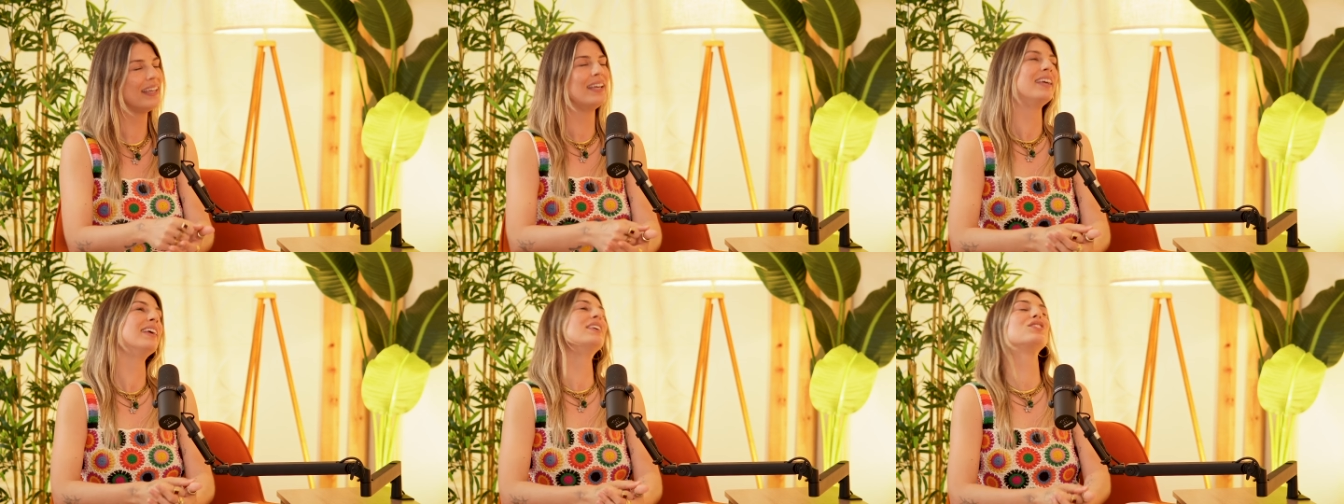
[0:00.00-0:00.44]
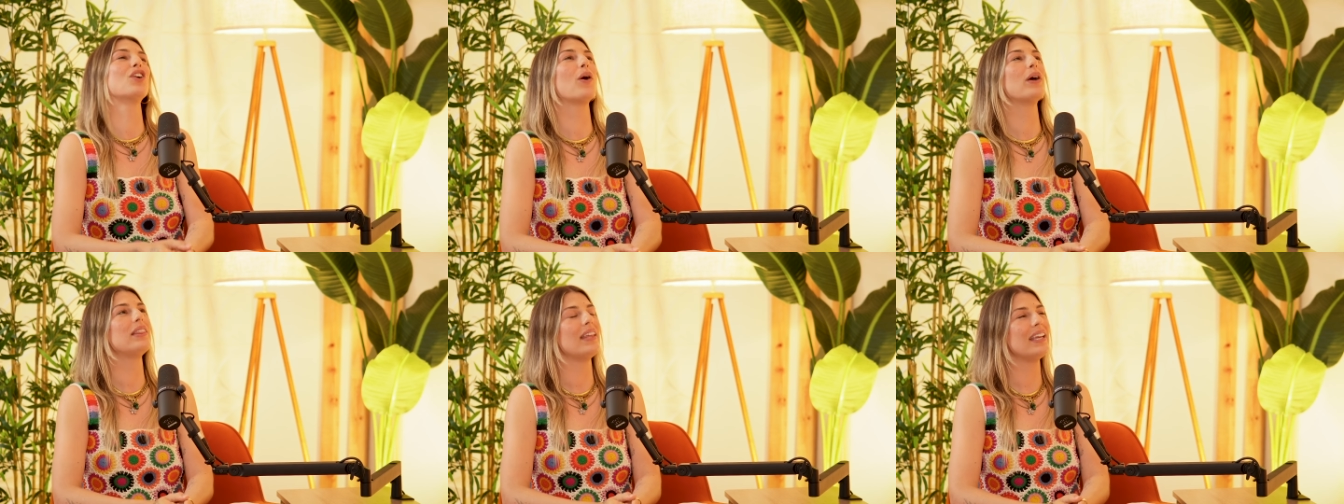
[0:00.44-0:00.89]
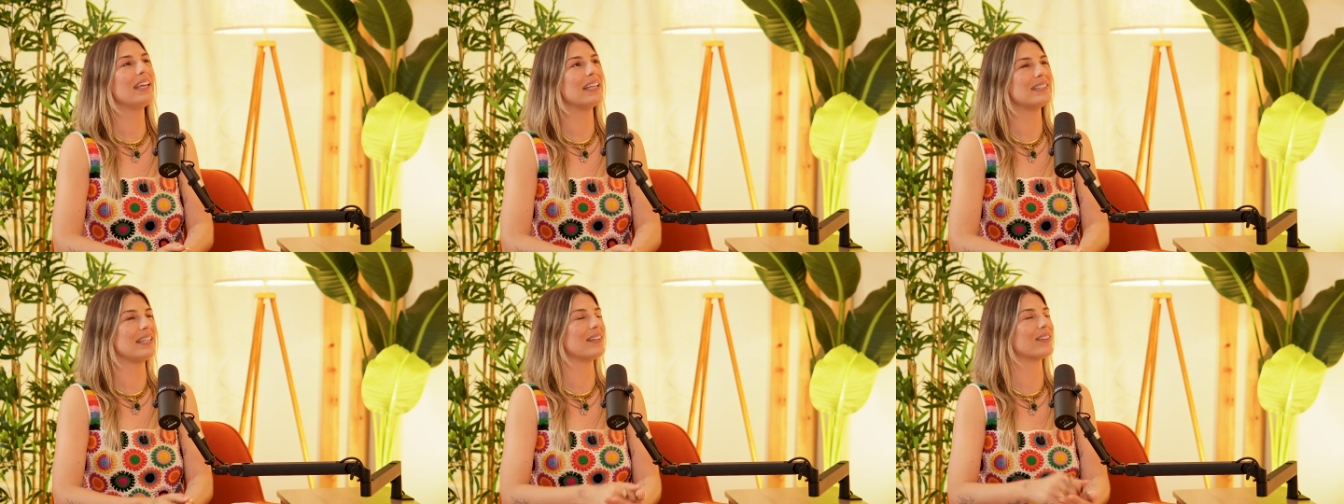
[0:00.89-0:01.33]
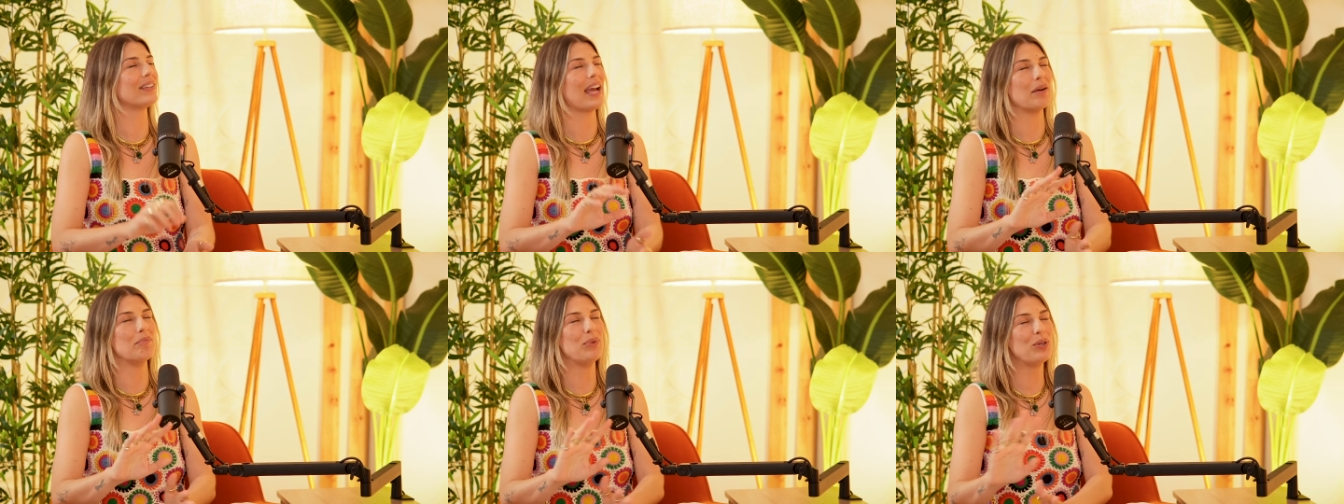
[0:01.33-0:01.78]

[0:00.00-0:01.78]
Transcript: Yeah. So I think it's either yeah,